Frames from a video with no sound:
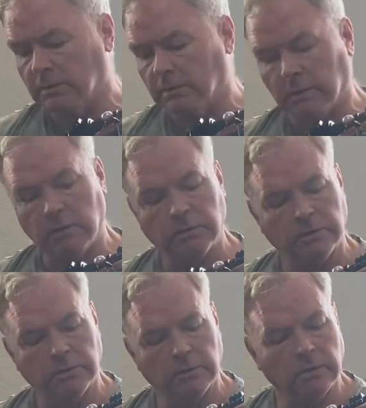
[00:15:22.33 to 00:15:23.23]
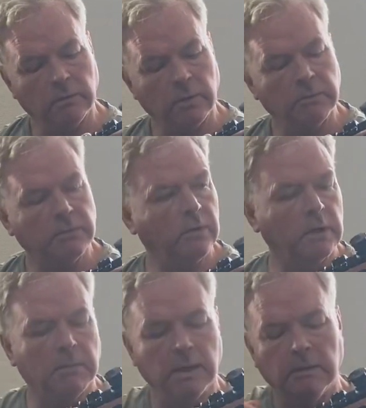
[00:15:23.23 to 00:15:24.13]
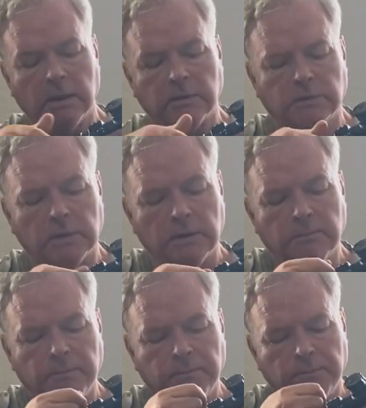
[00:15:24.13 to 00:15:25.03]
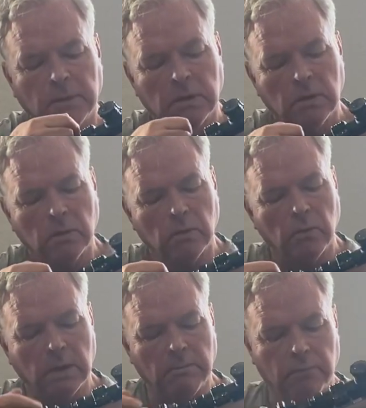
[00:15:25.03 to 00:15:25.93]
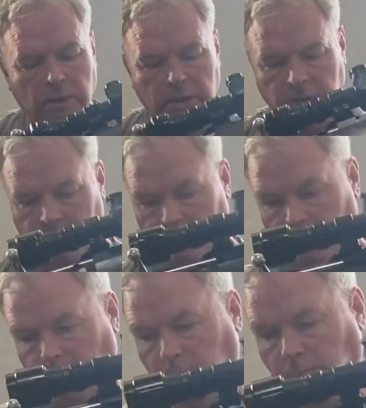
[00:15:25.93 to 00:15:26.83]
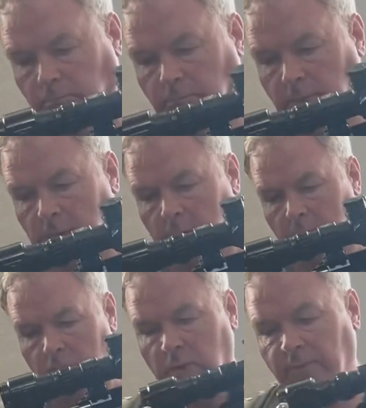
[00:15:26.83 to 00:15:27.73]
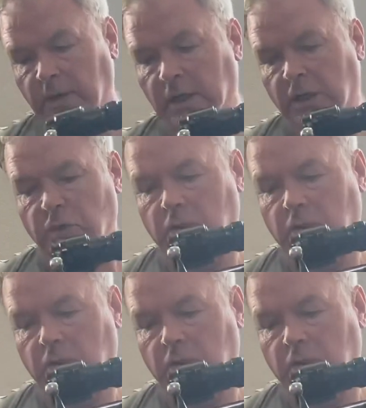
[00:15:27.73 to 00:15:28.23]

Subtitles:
knows what I'm talking about. That's well impressive. Well, the finish